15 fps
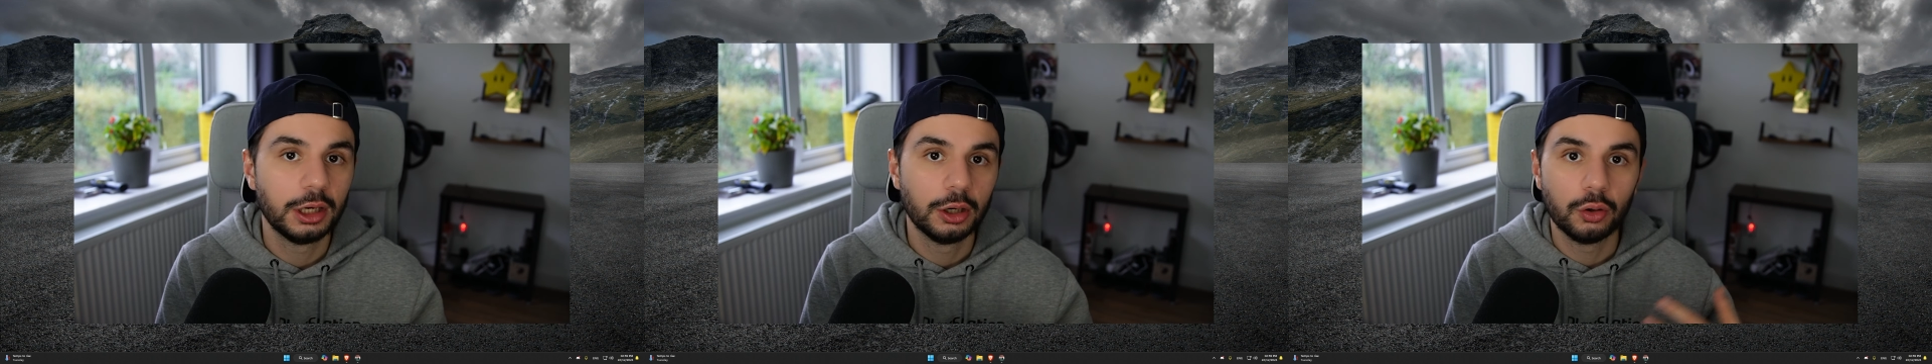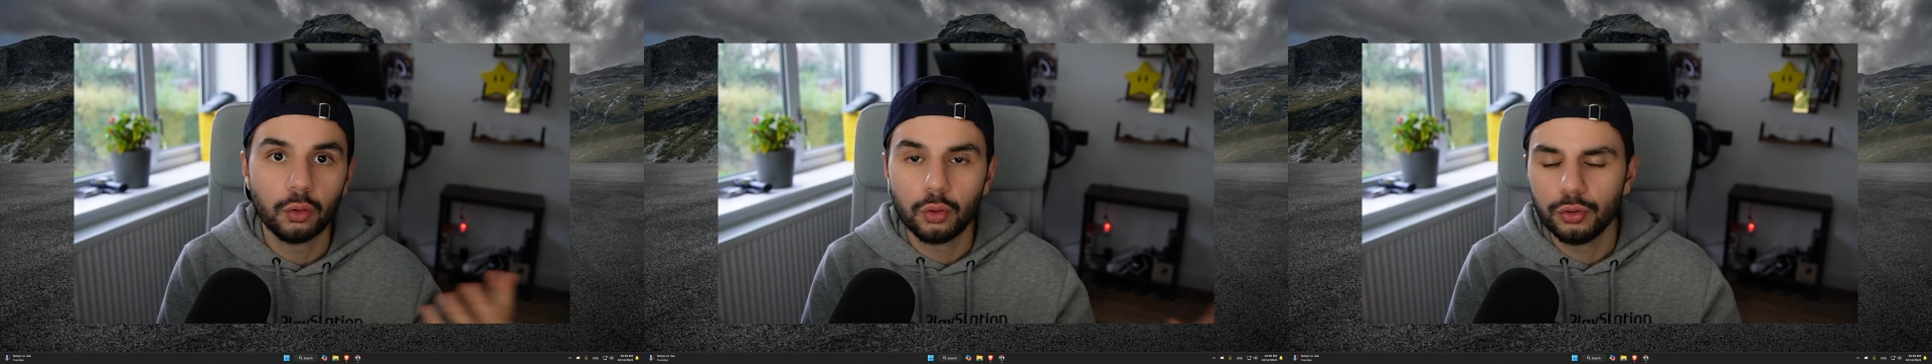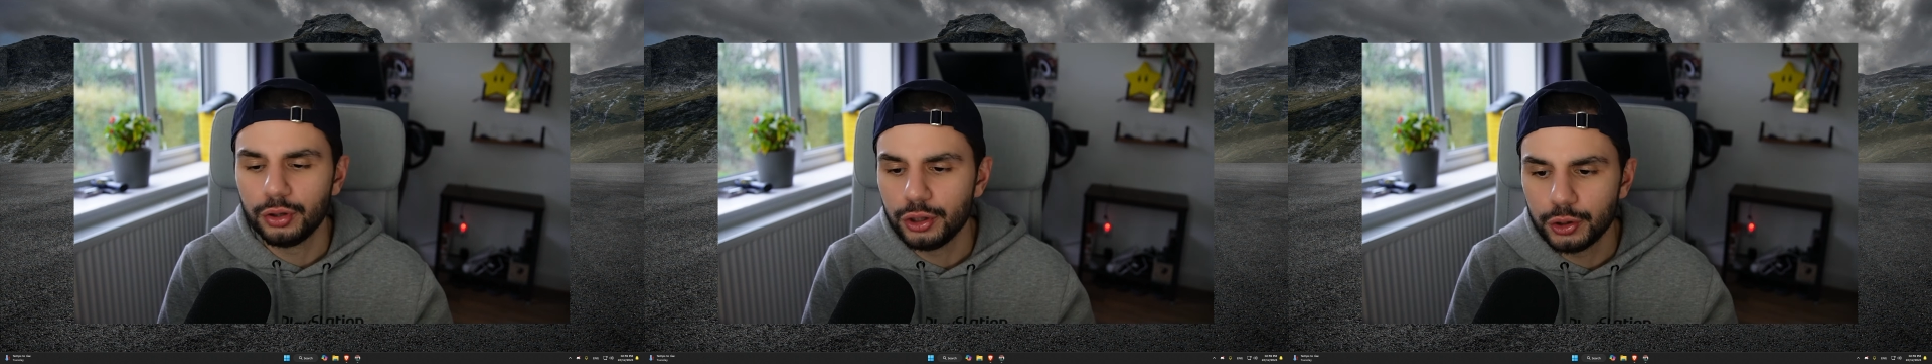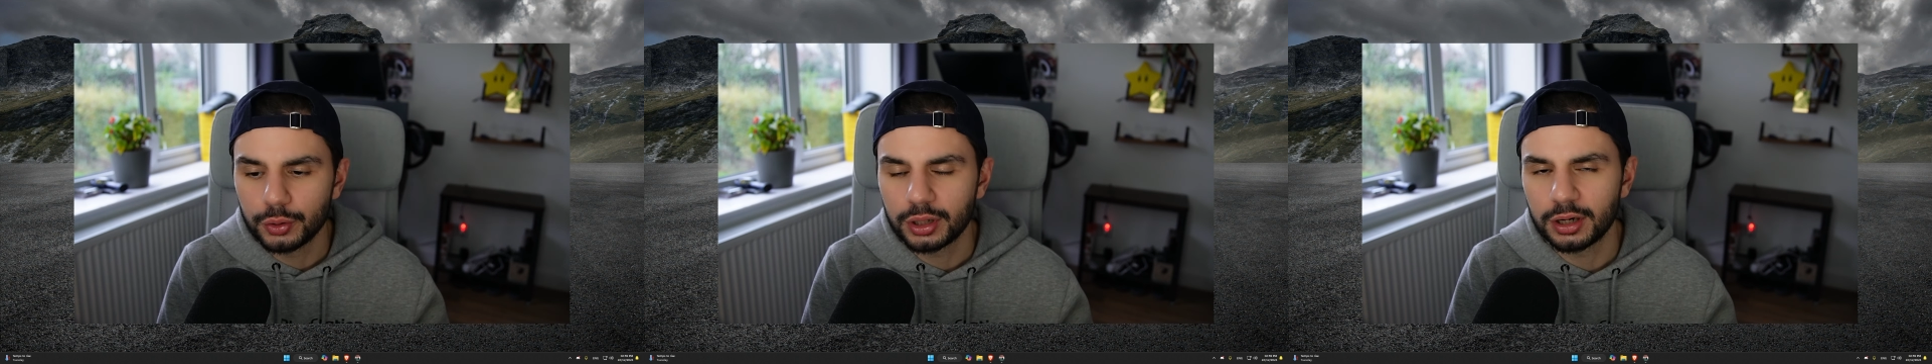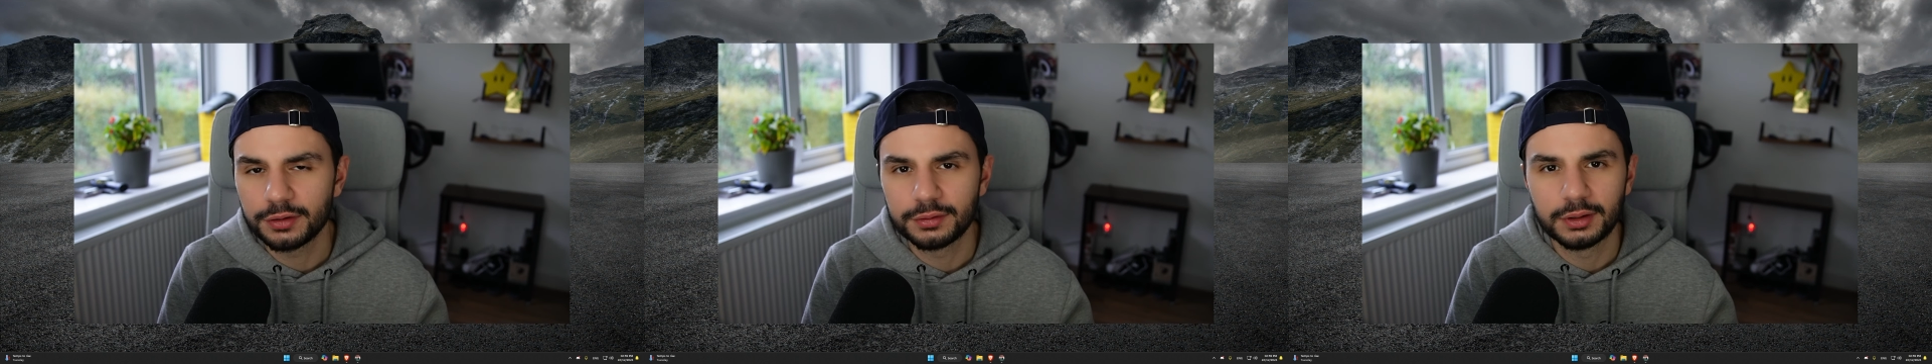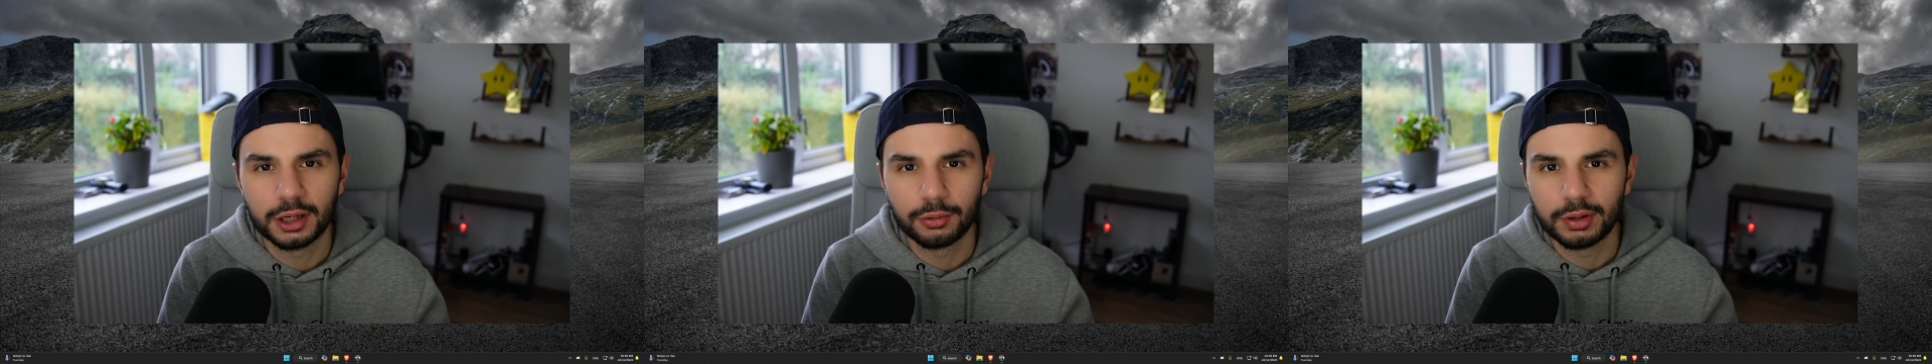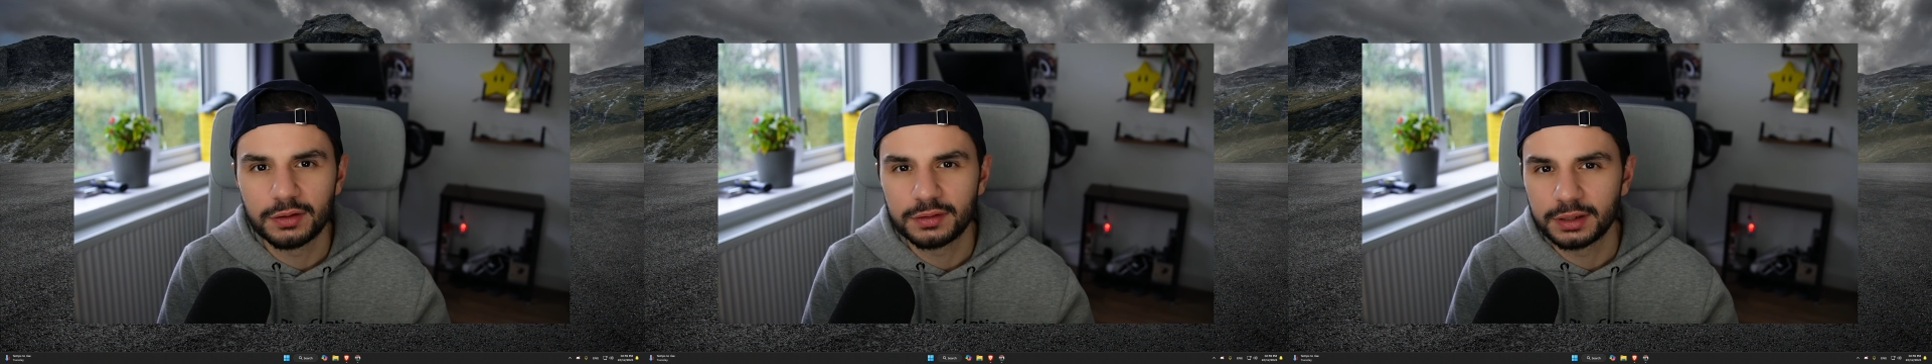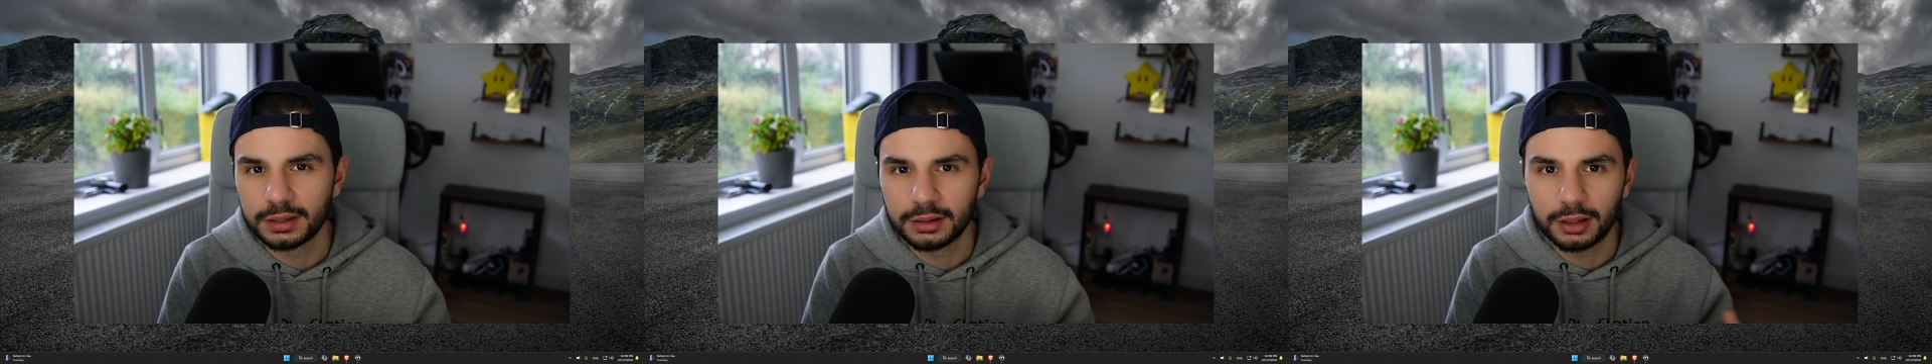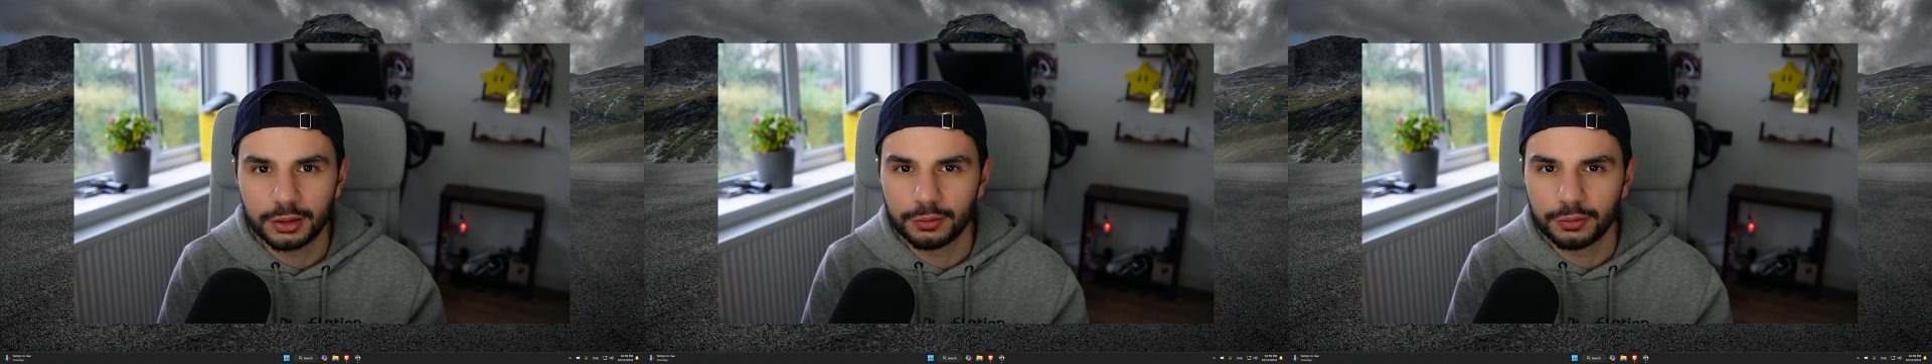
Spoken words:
or the new cars on iRacing like the